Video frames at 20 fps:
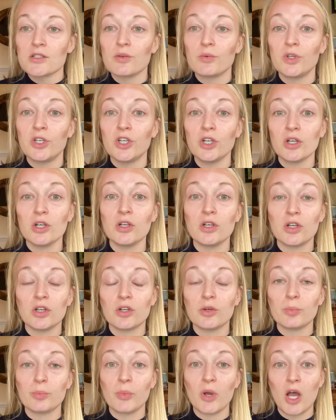when you're
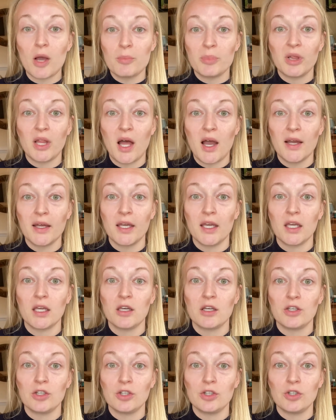
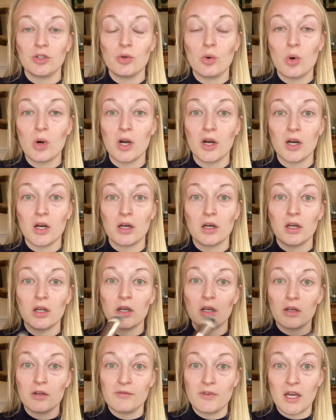applying your
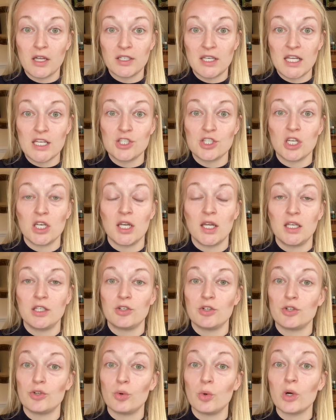foundation in
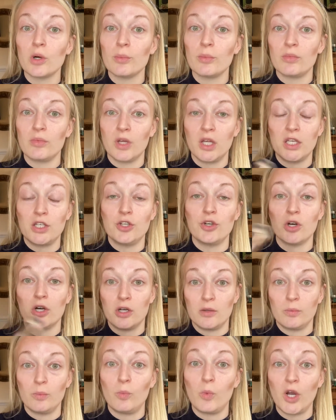
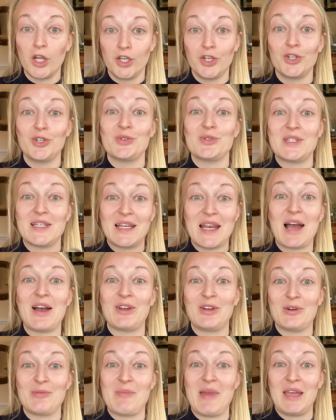your what you're using now,
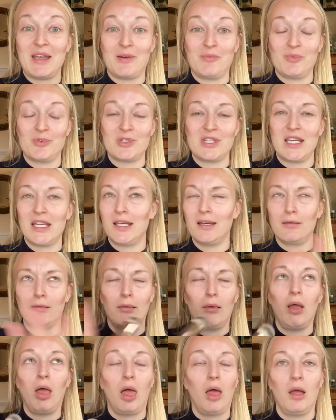your makeup routine,
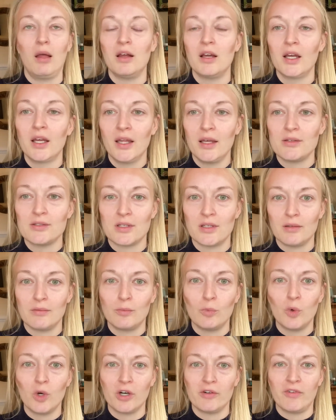ugh, that was a
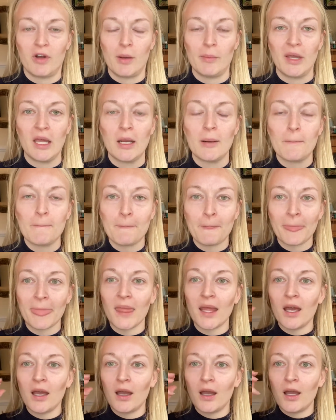word vomit.
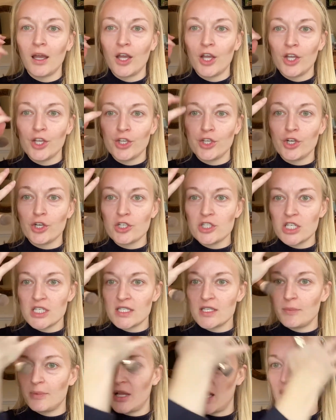You're just
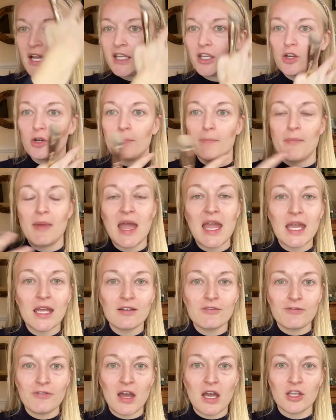applying your
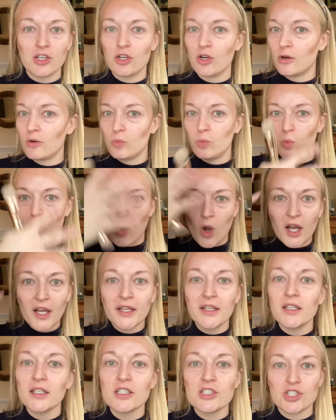your
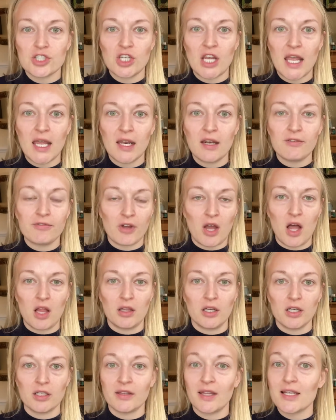one shade of
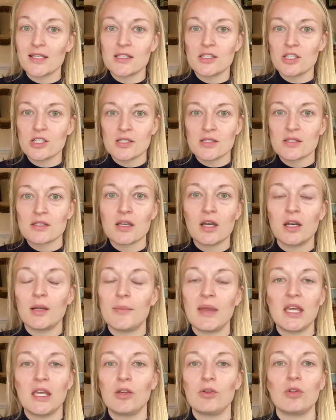color. That's just gonna
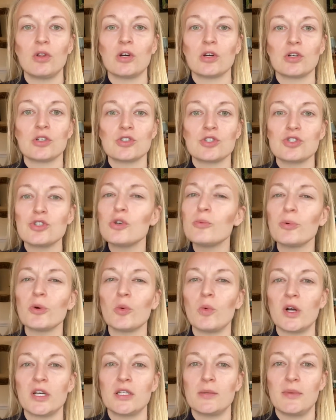make you look super
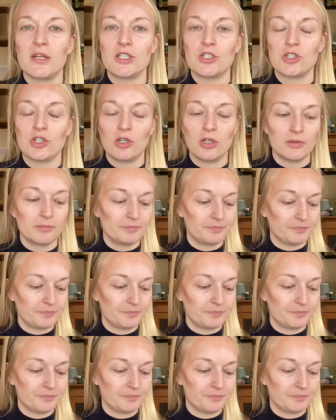one-dimensional.